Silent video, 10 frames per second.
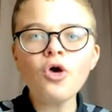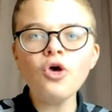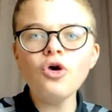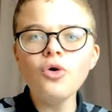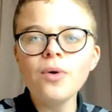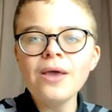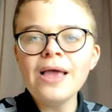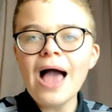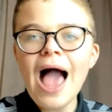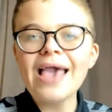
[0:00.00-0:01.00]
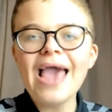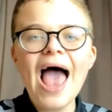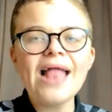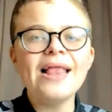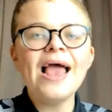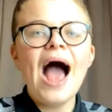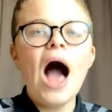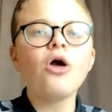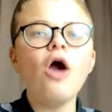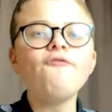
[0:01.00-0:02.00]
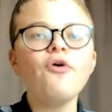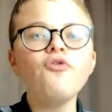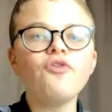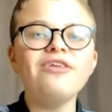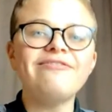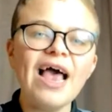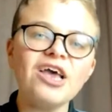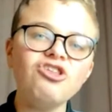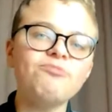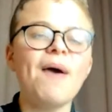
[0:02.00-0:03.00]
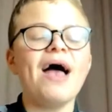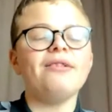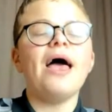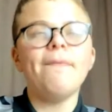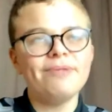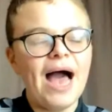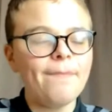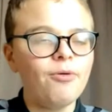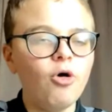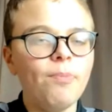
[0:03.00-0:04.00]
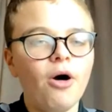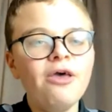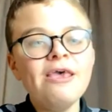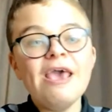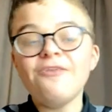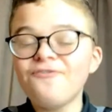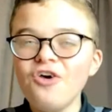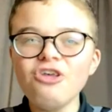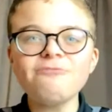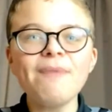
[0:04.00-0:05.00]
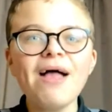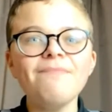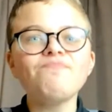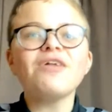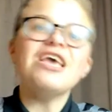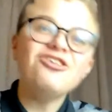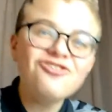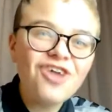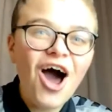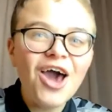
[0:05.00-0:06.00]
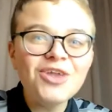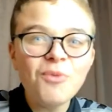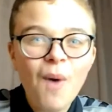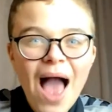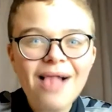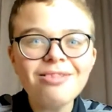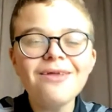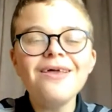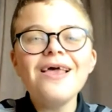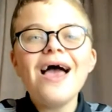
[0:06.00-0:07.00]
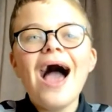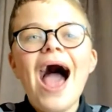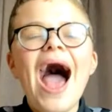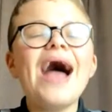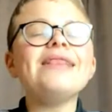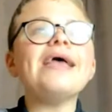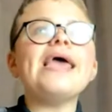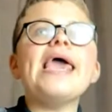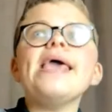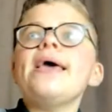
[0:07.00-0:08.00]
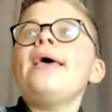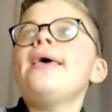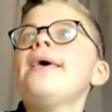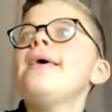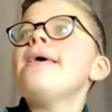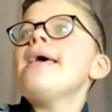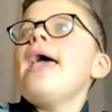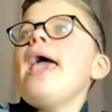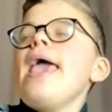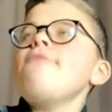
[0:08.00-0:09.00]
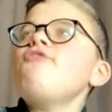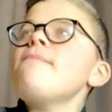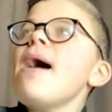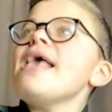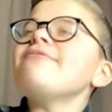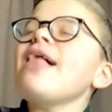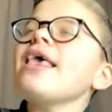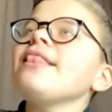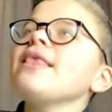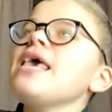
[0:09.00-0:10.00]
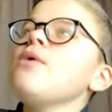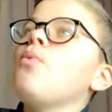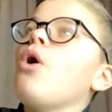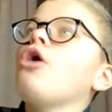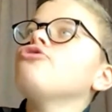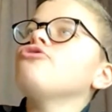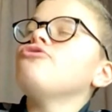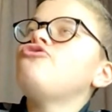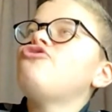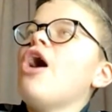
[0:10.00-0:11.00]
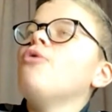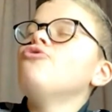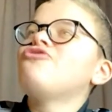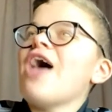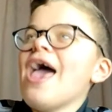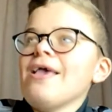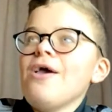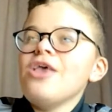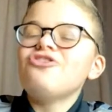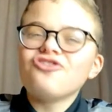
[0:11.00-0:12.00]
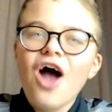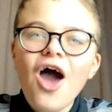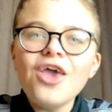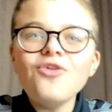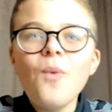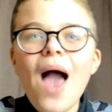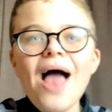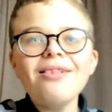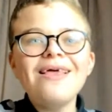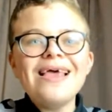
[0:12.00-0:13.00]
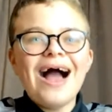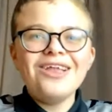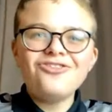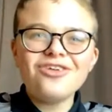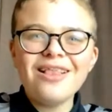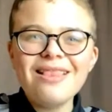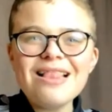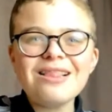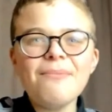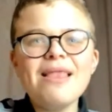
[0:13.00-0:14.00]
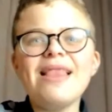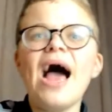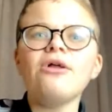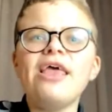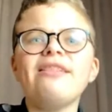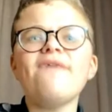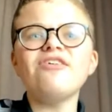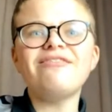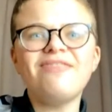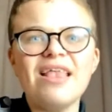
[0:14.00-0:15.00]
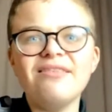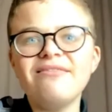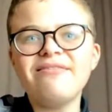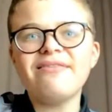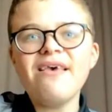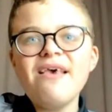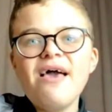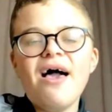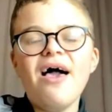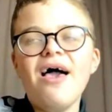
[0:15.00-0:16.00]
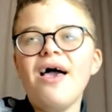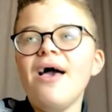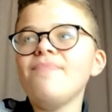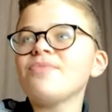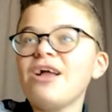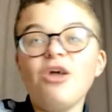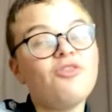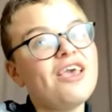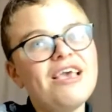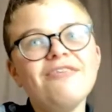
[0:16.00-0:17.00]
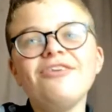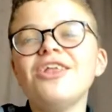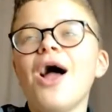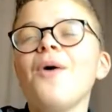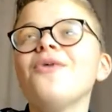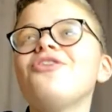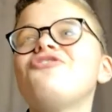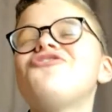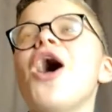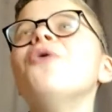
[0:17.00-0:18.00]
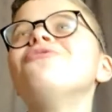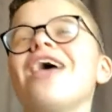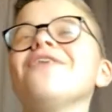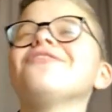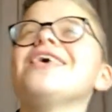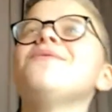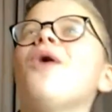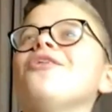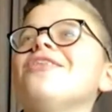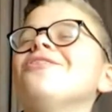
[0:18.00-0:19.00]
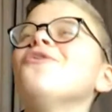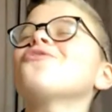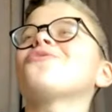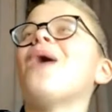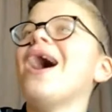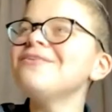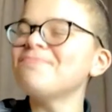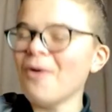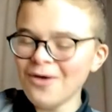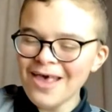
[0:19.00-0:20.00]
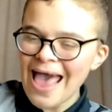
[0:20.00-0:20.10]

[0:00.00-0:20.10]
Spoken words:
who, again, I'll go through his second spell at Blackpool, but his first spell, he started well, and it's like a League One Jose. He started well, and he's gone a little bit downhill ever since. I don't think he's, you know, the Jose of League One, he looks wise, but